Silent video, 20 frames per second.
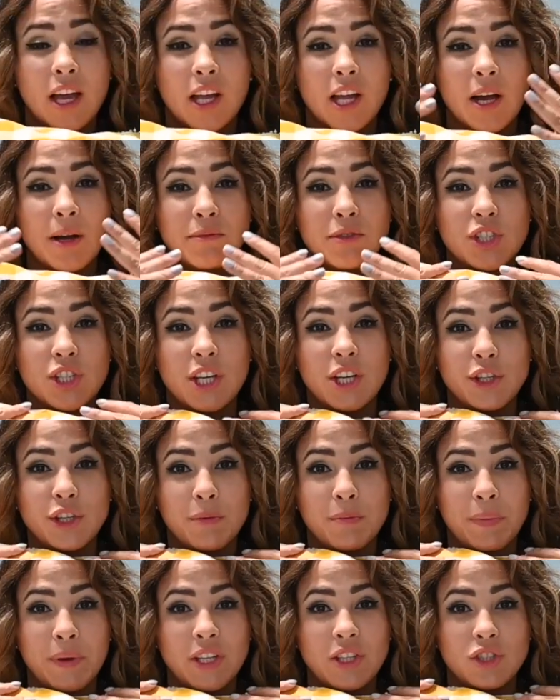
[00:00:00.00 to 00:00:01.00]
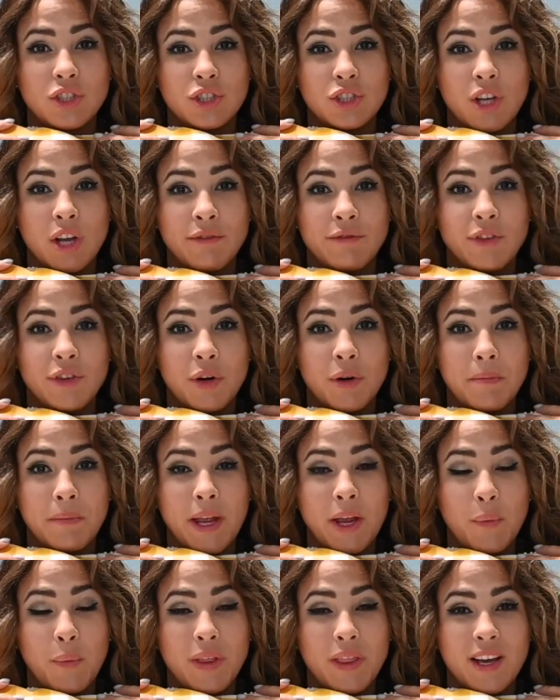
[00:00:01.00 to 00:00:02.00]
Come share your pictures of your
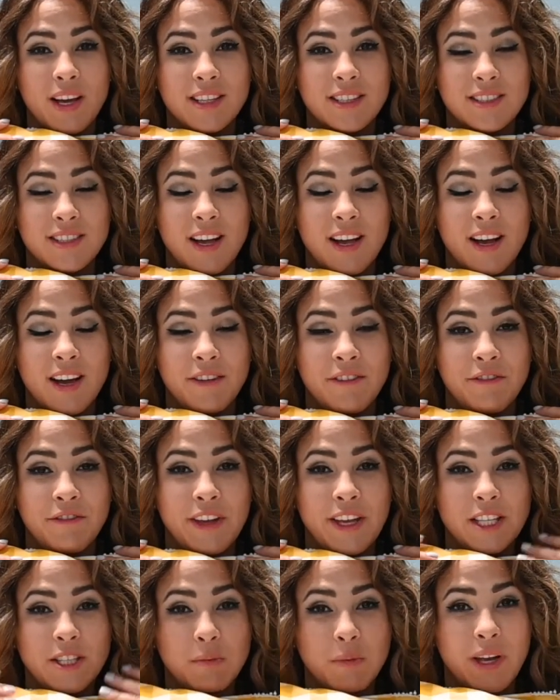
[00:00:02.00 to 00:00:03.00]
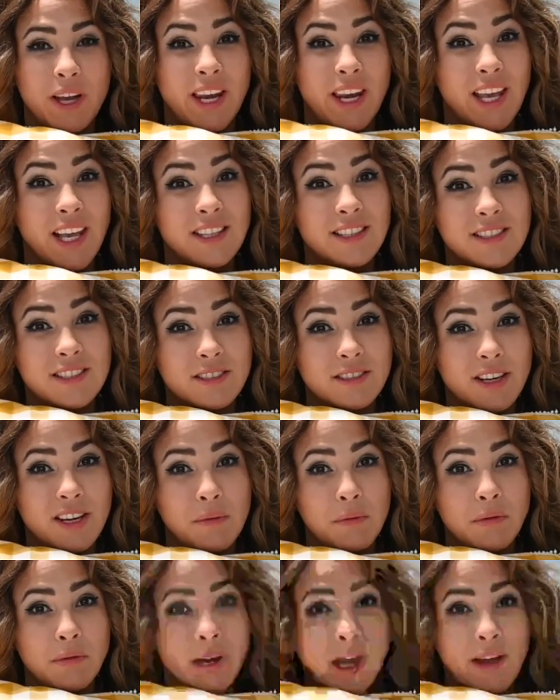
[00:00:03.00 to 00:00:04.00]
make with us on Facebook and
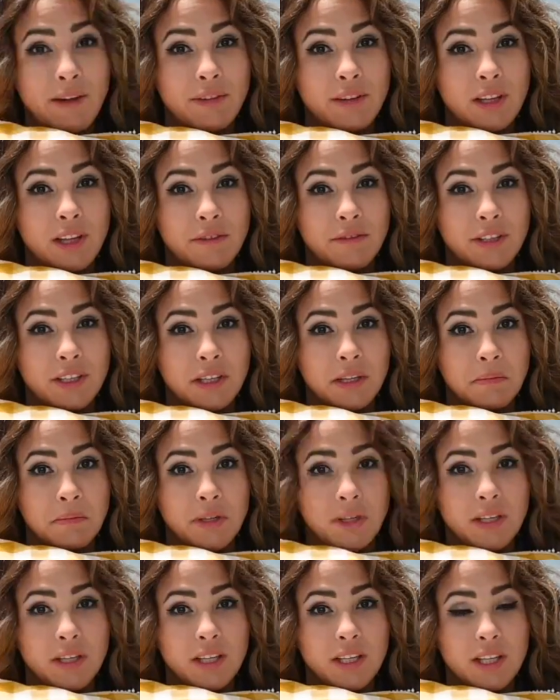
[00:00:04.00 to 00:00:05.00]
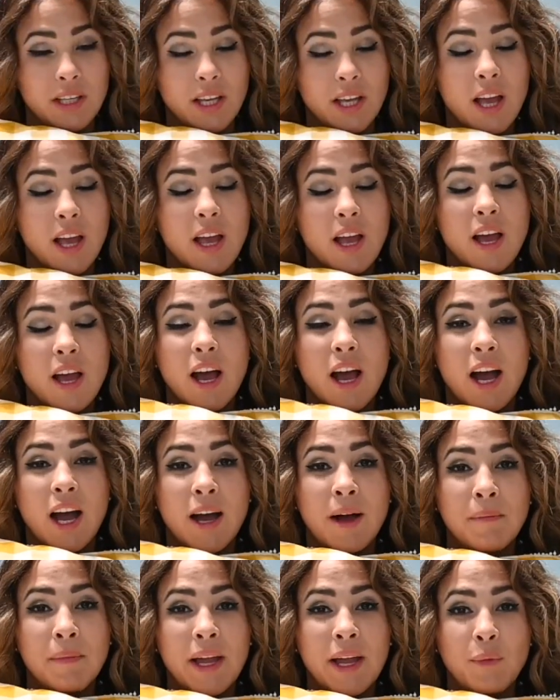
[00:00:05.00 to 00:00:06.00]
Instagram, where we have a lovely community.
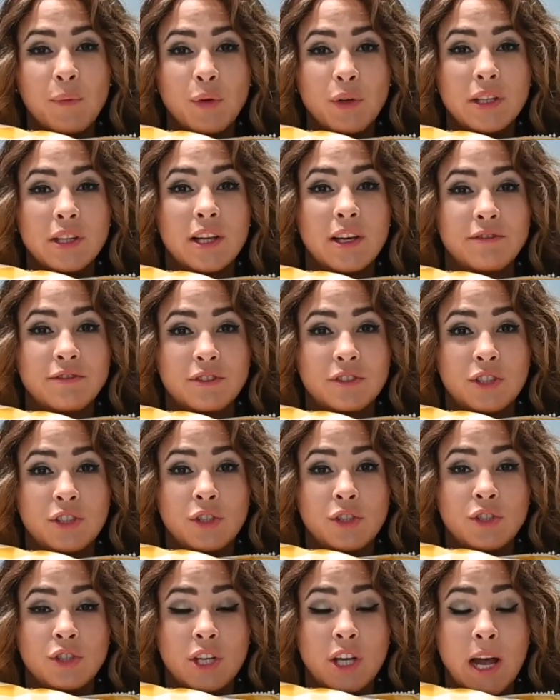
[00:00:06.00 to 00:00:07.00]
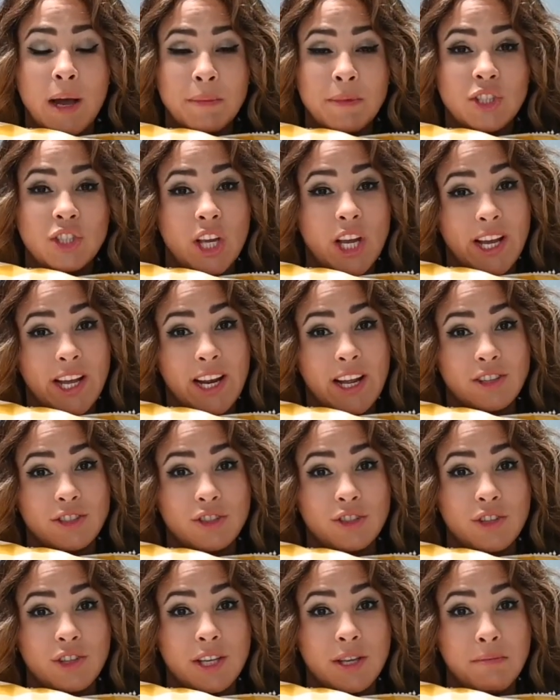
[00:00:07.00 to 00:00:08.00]
And we'd love you to come and check it out
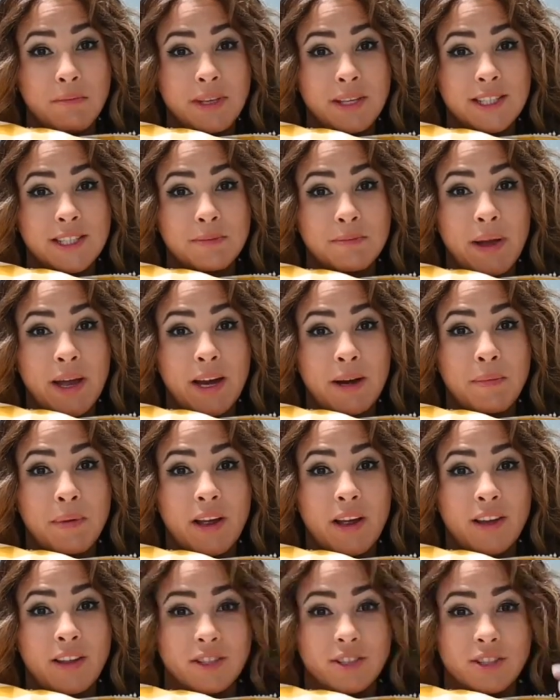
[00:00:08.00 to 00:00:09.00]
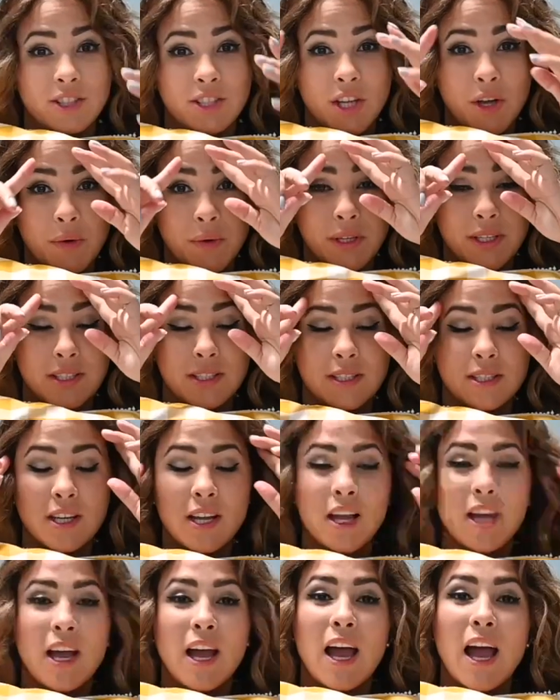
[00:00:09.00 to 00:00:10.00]
so you can be inspired by other sewists.
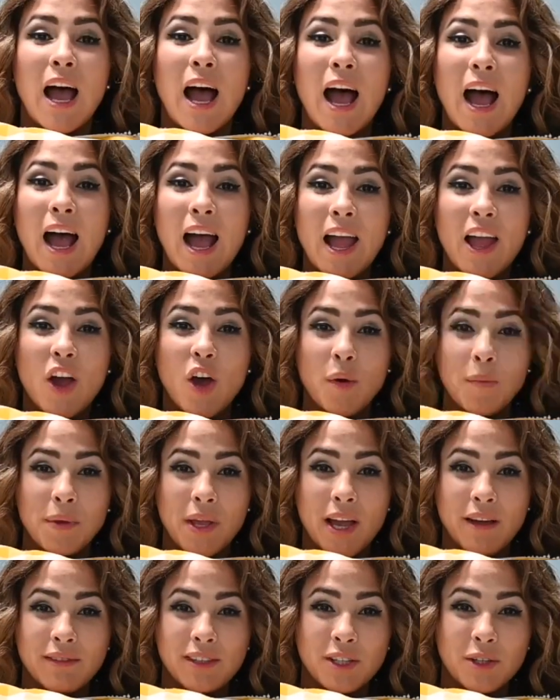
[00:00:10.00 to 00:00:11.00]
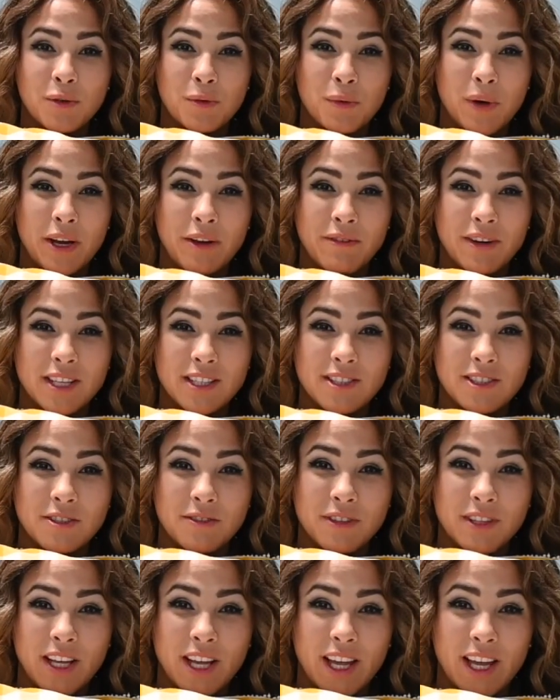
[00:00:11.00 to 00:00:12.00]
I hope you have a great rest
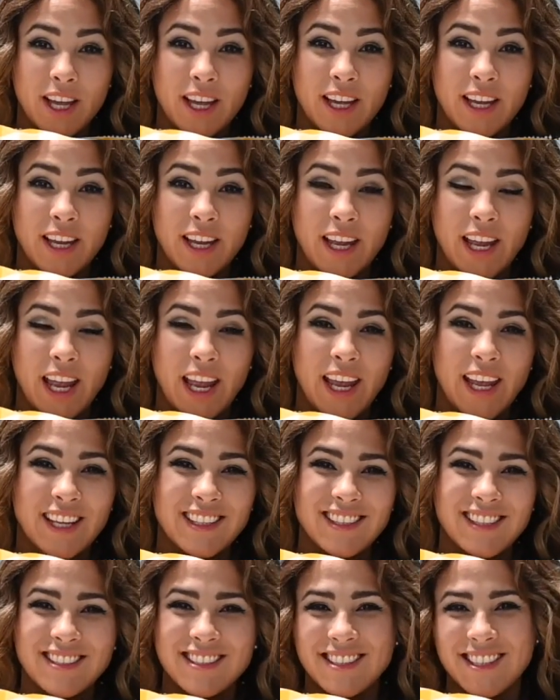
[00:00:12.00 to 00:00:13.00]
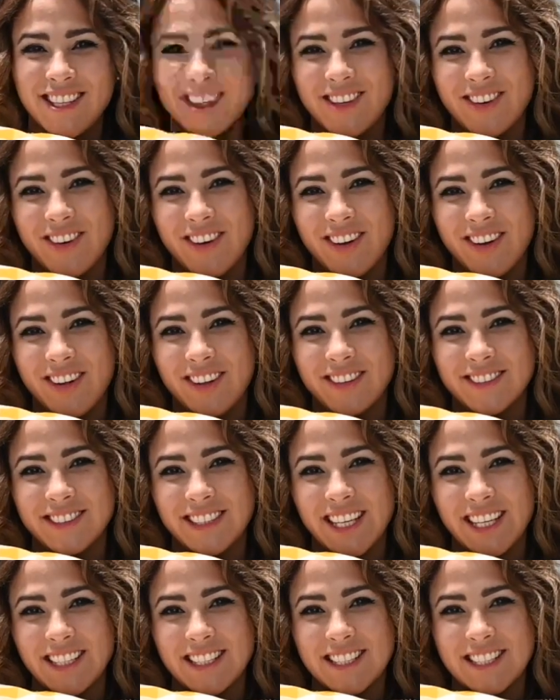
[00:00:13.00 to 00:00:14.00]
of your day, and I'll see you all
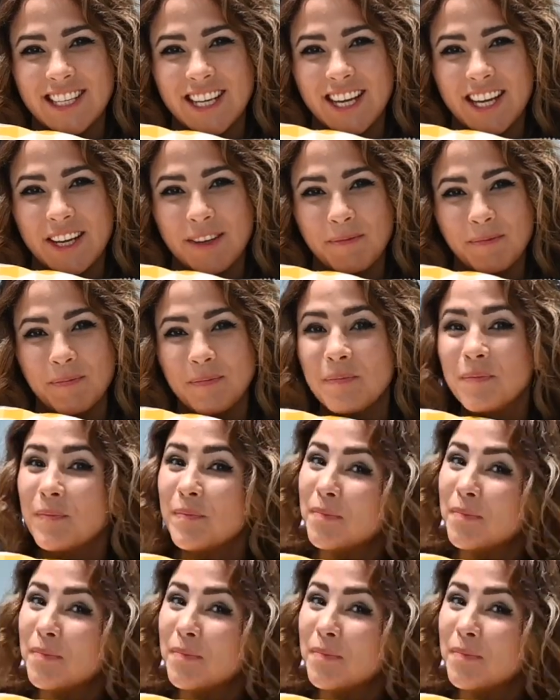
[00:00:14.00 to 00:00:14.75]
next time.